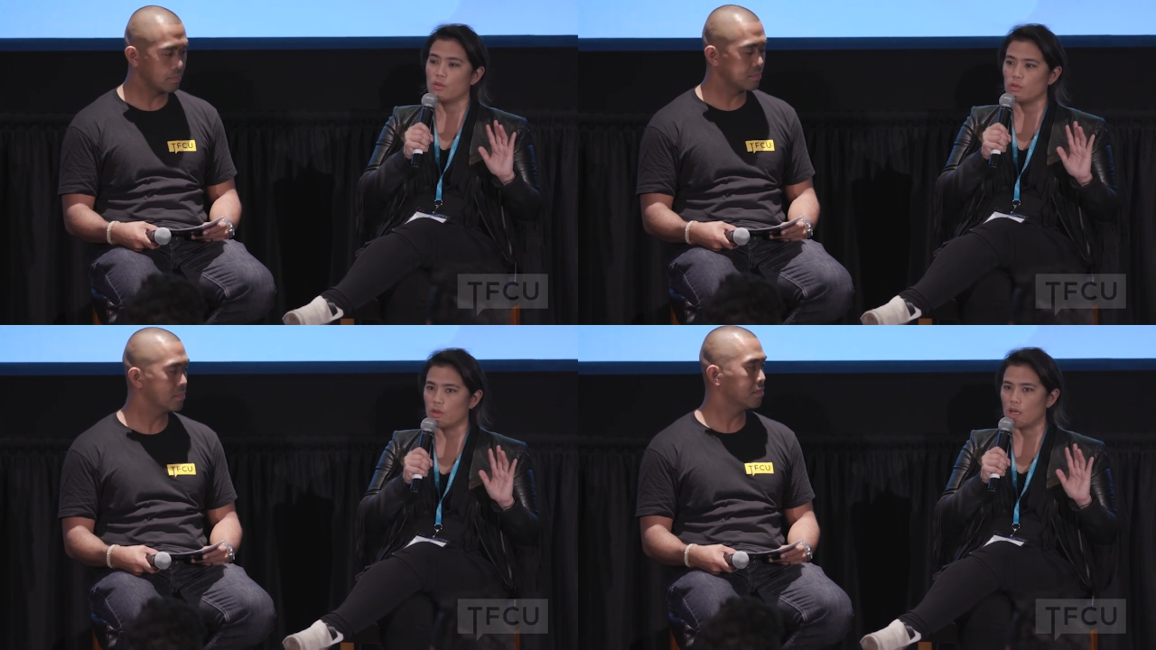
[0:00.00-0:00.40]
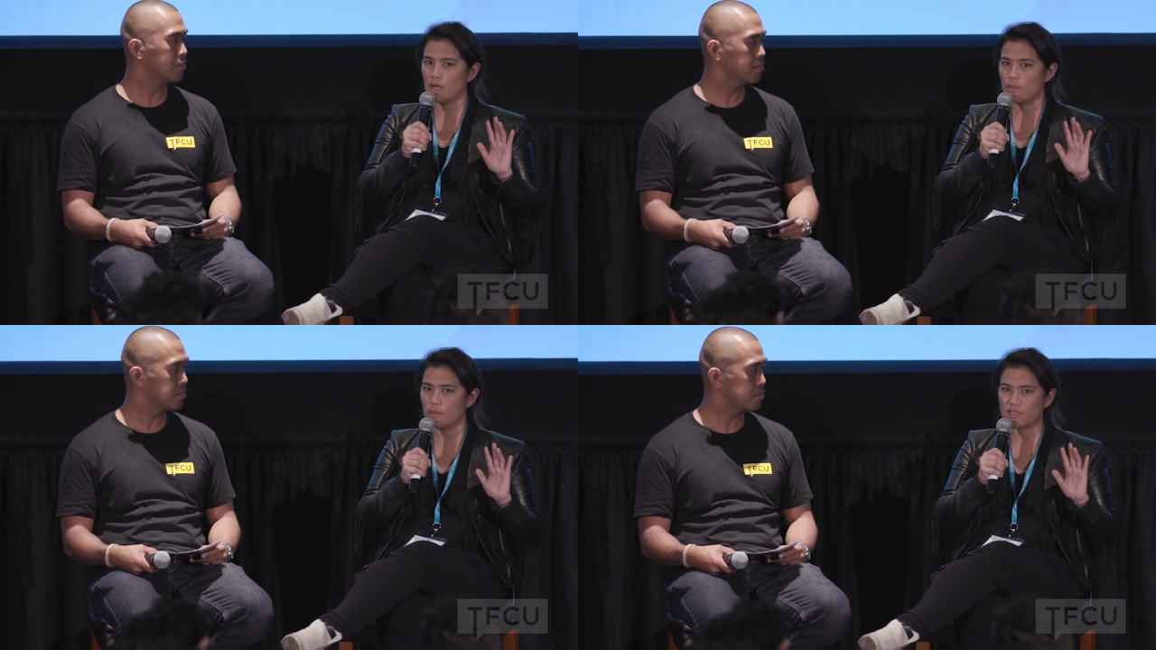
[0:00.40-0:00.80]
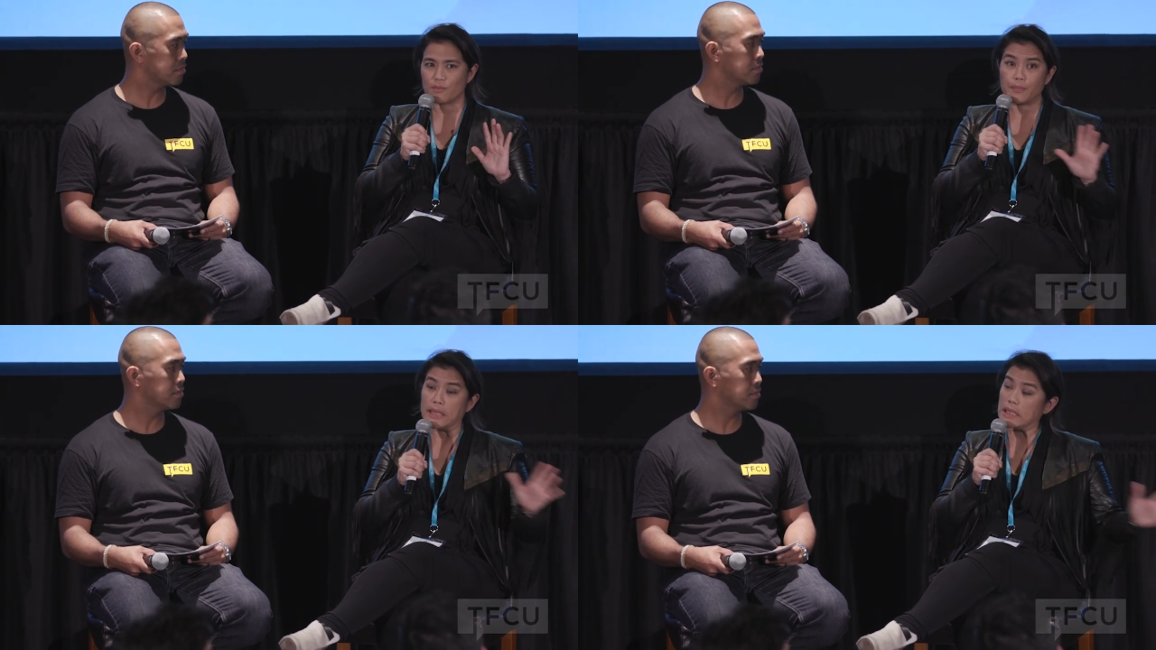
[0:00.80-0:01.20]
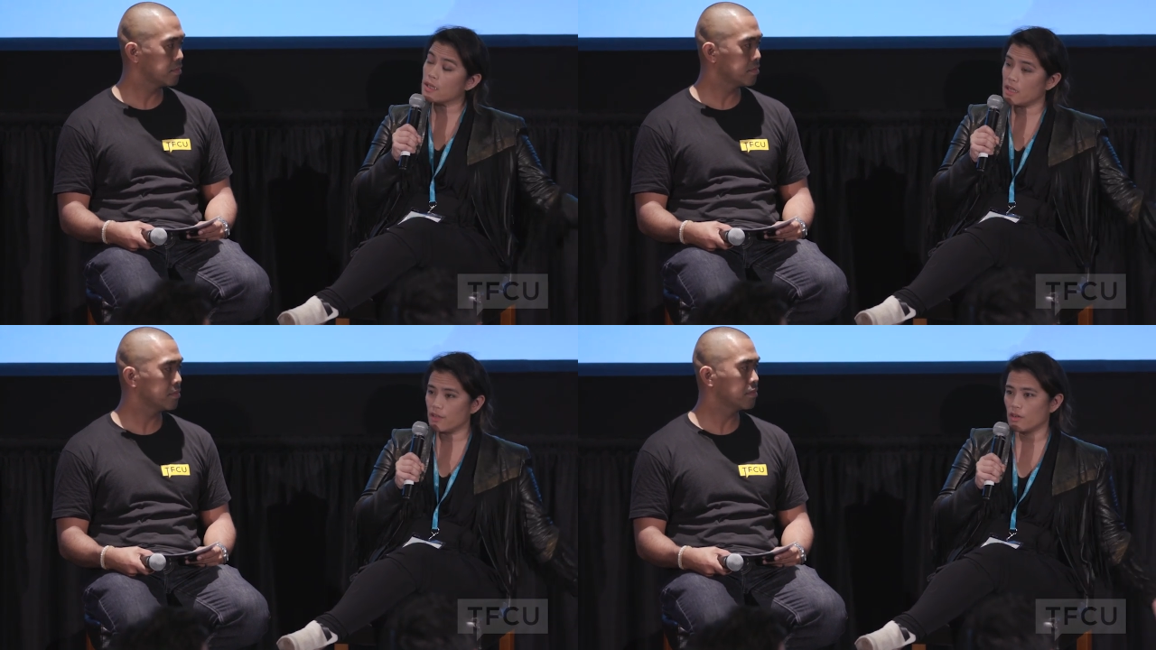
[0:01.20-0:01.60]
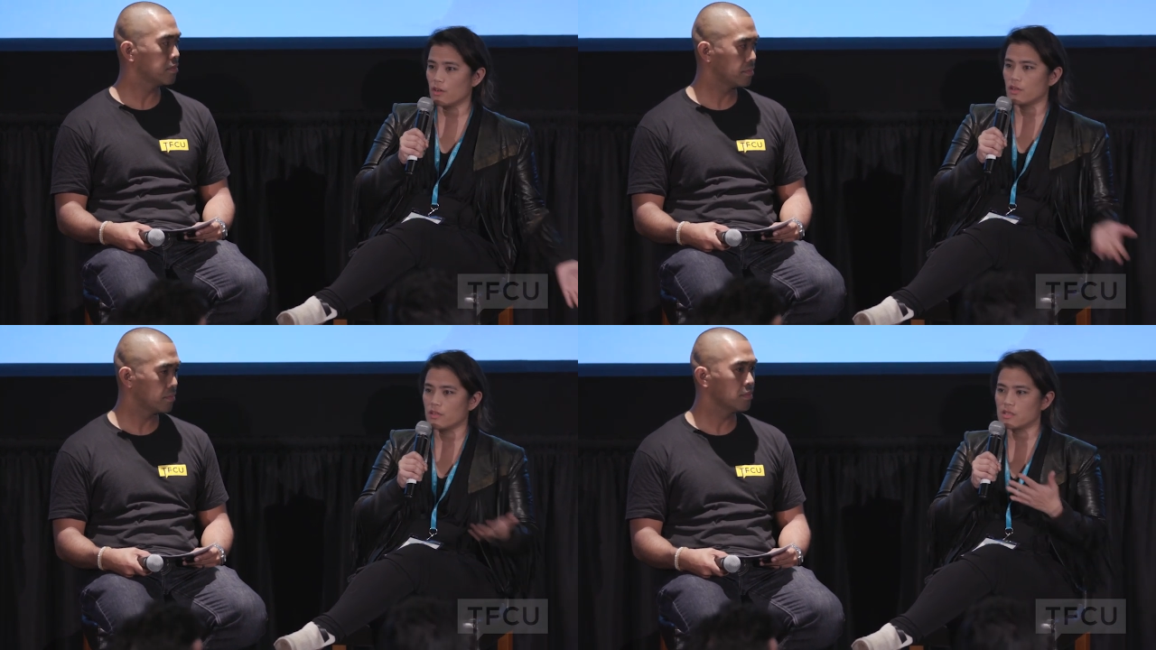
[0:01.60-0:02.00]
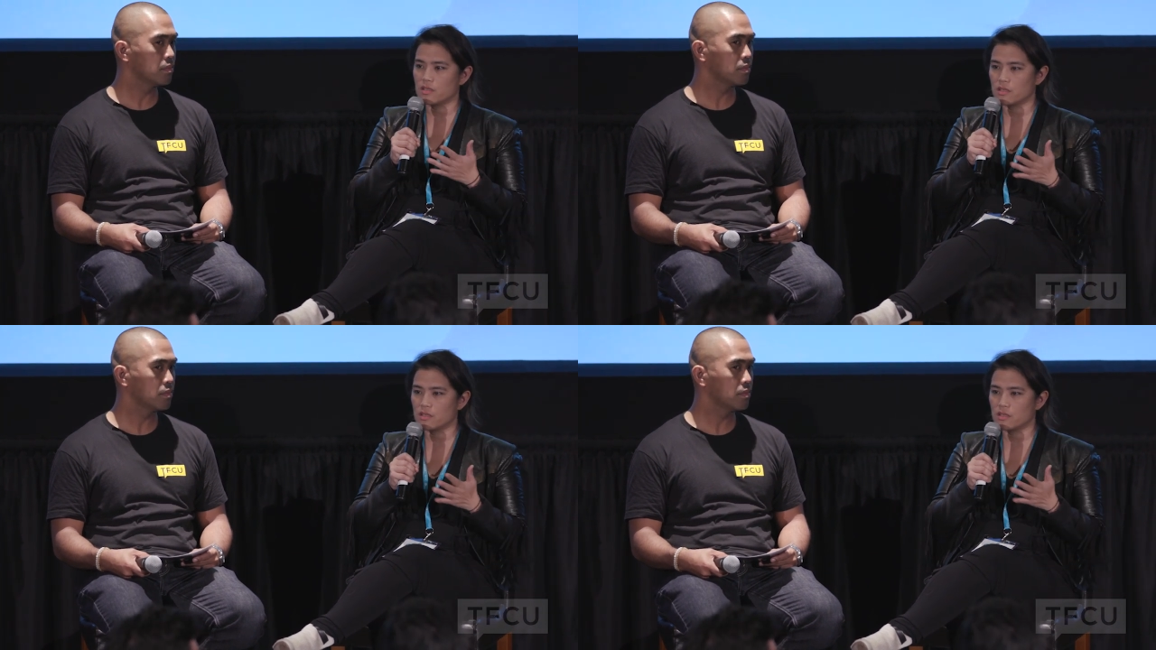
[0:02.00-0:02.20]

Speaker 1: So um, that's a big theater.